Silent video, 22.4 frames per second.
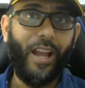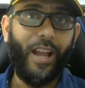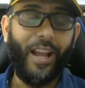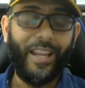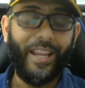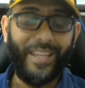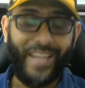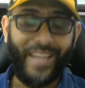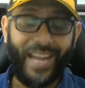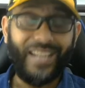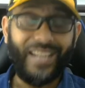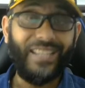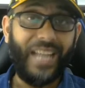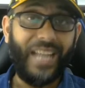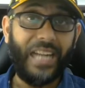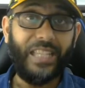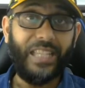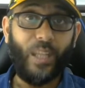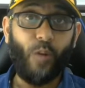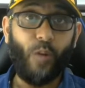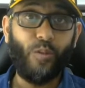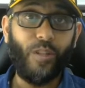get
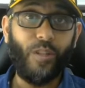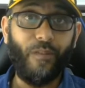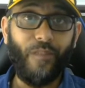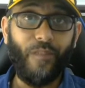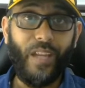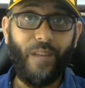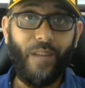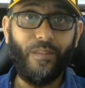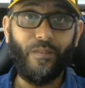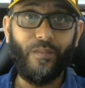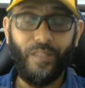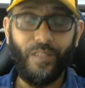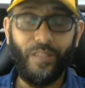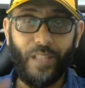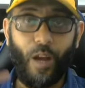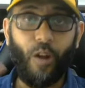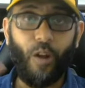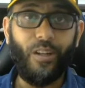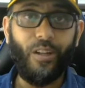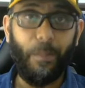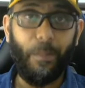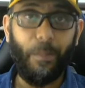that 1,000 views
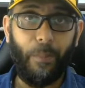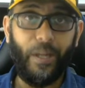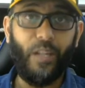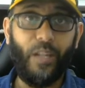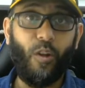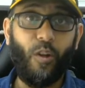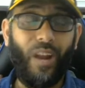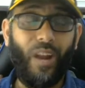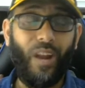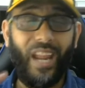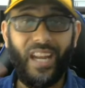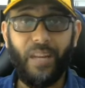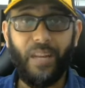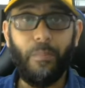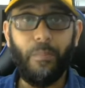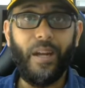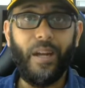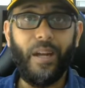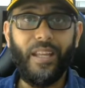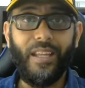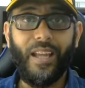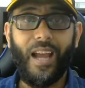without depending on
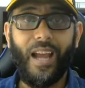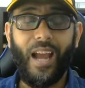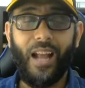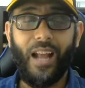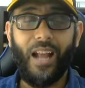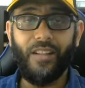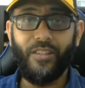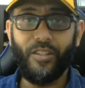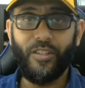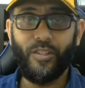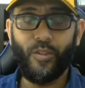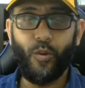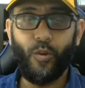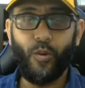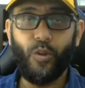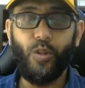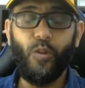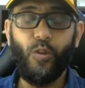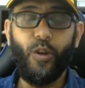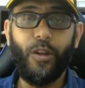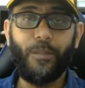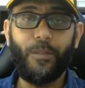anybody. I'll just show
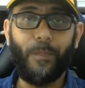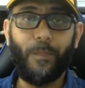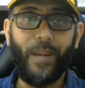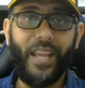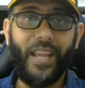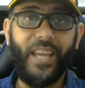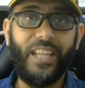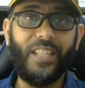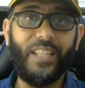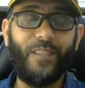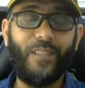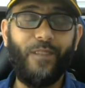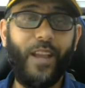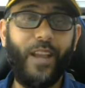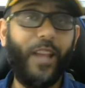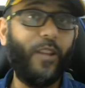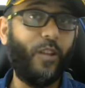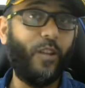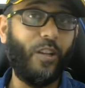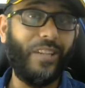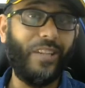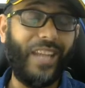you a place where
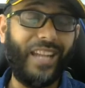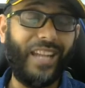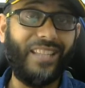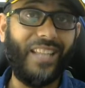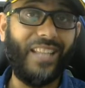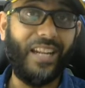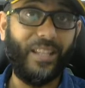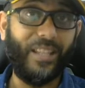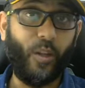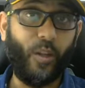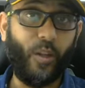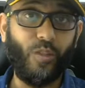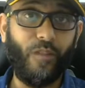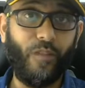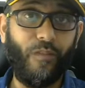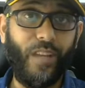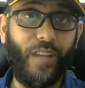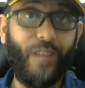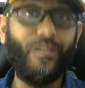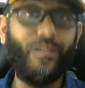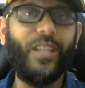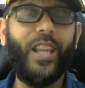you can get that 1,000
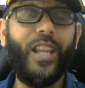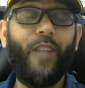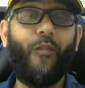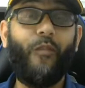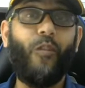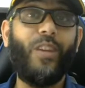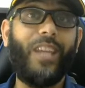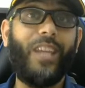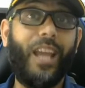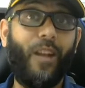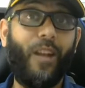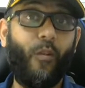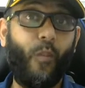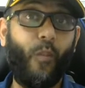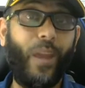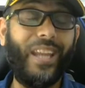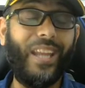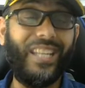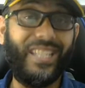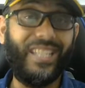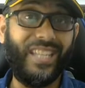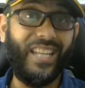views if we can
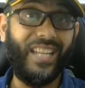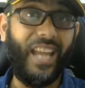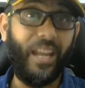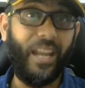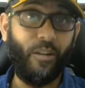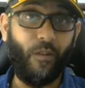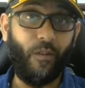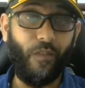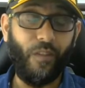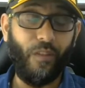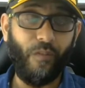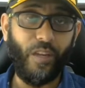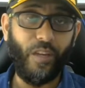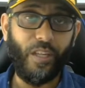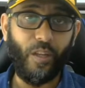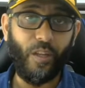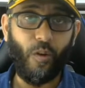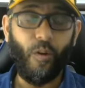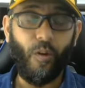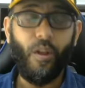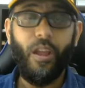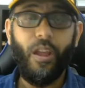wait till end of the
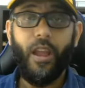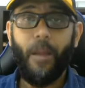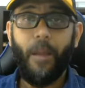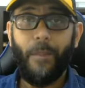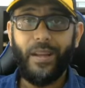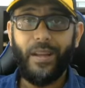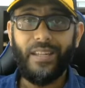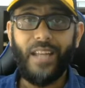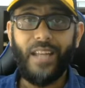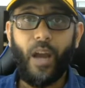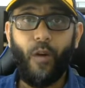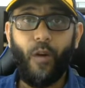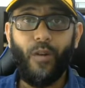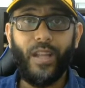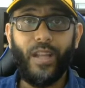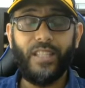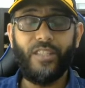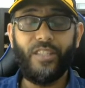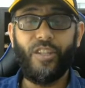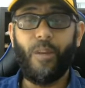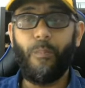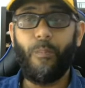video. But now
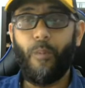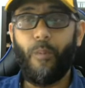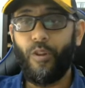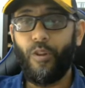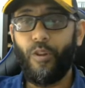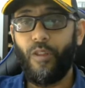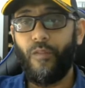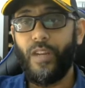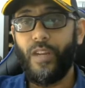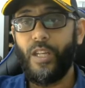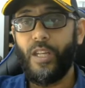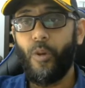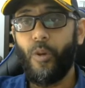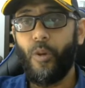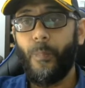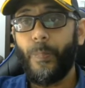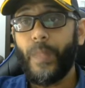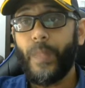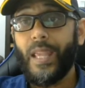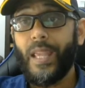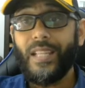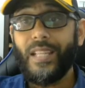let's jump on to the video.
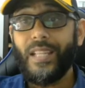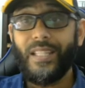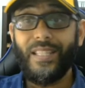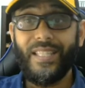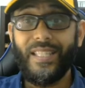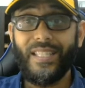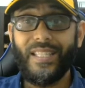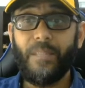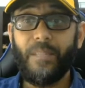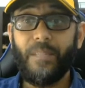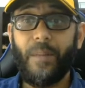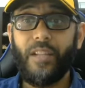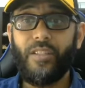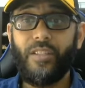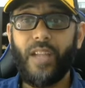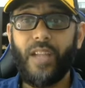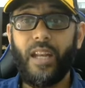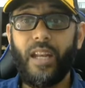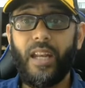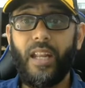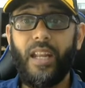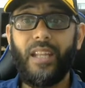So this is my
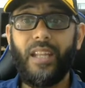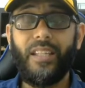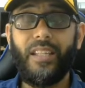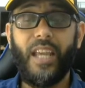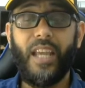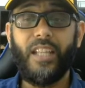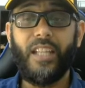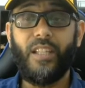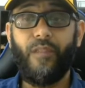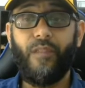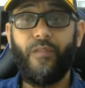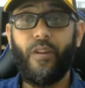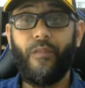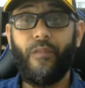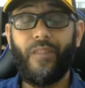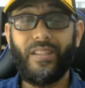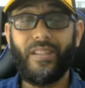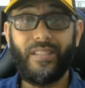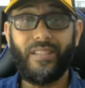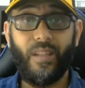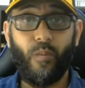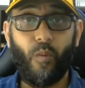channel. In case if you're
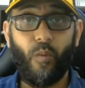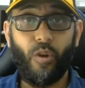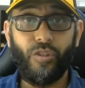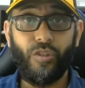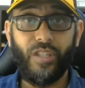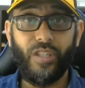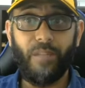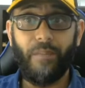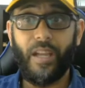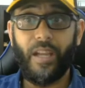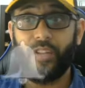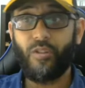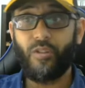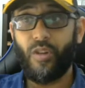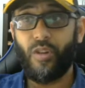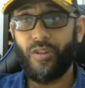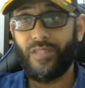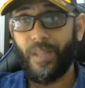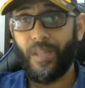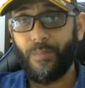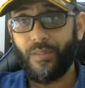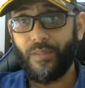first time watching, make sure
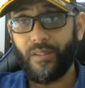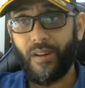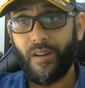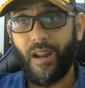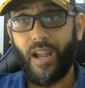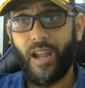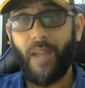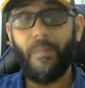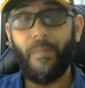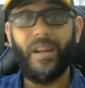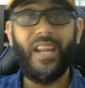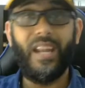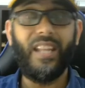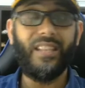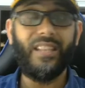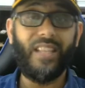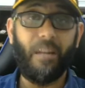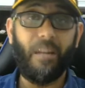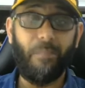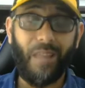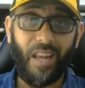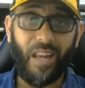you subscribe and hit
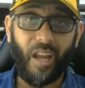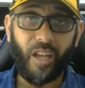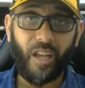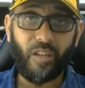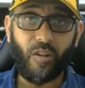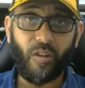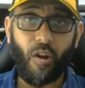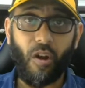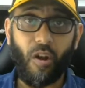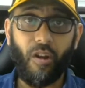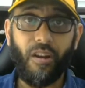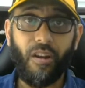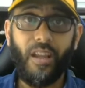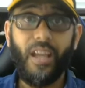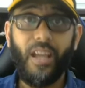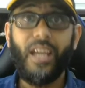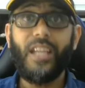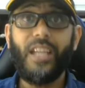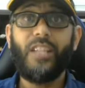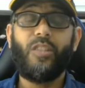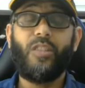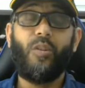the bell icon
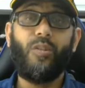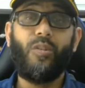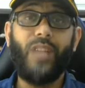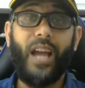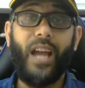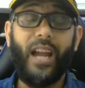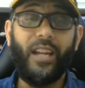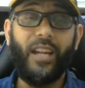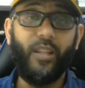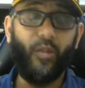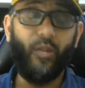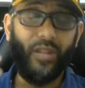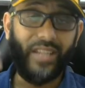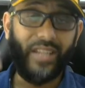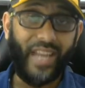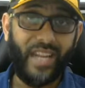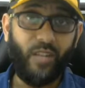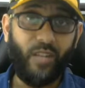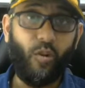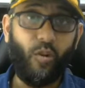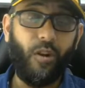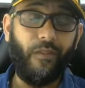so that you'll
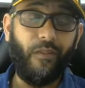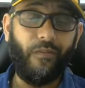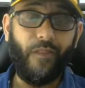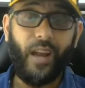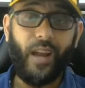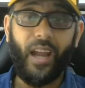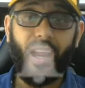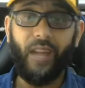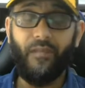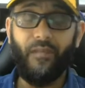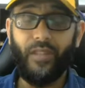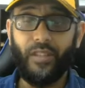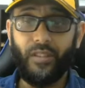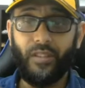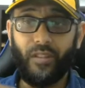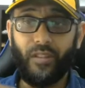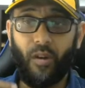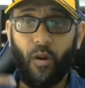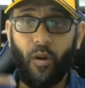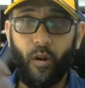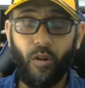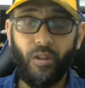get notified with
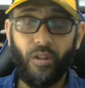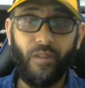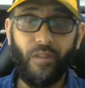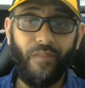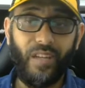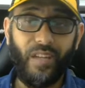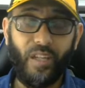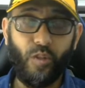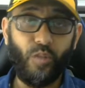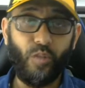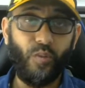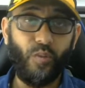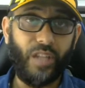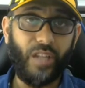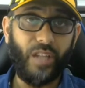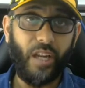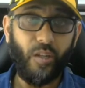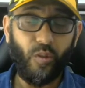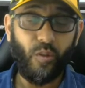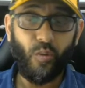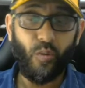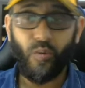all the videos which
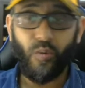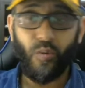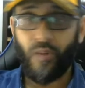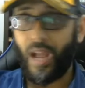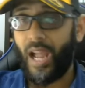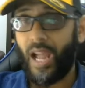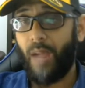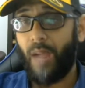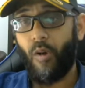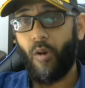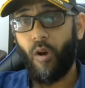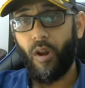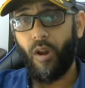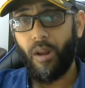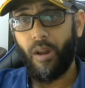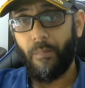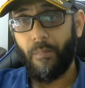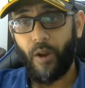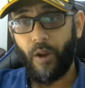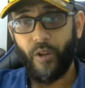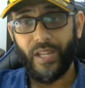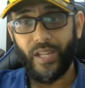I do. I'm all
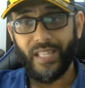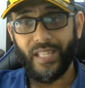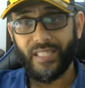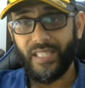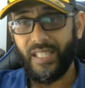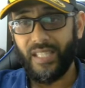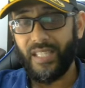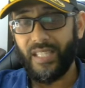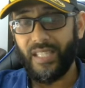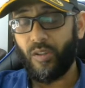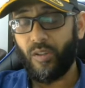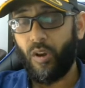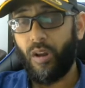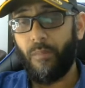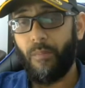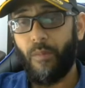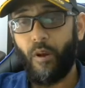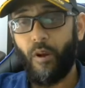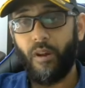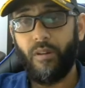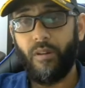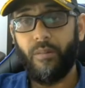about, you can see this is all
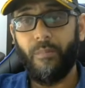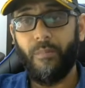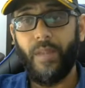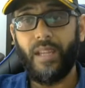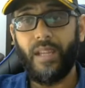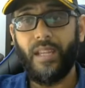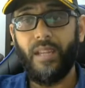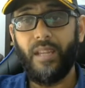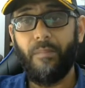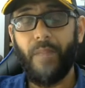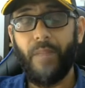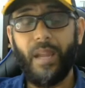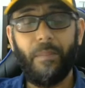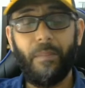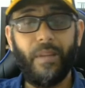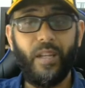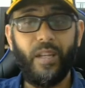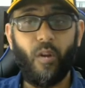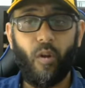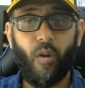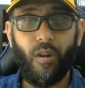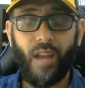about make
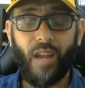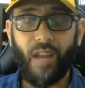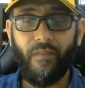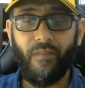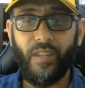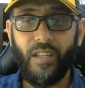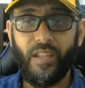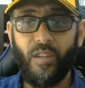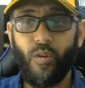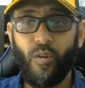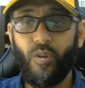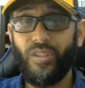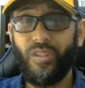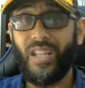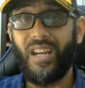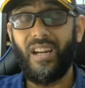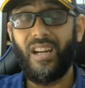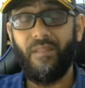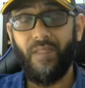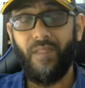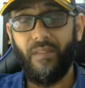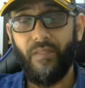money online videos
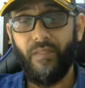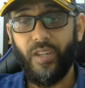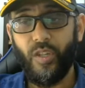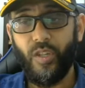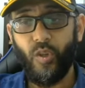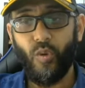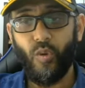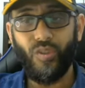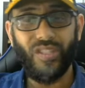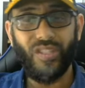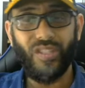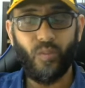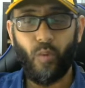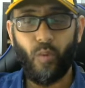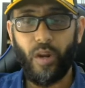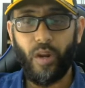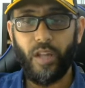and review videos. This is what I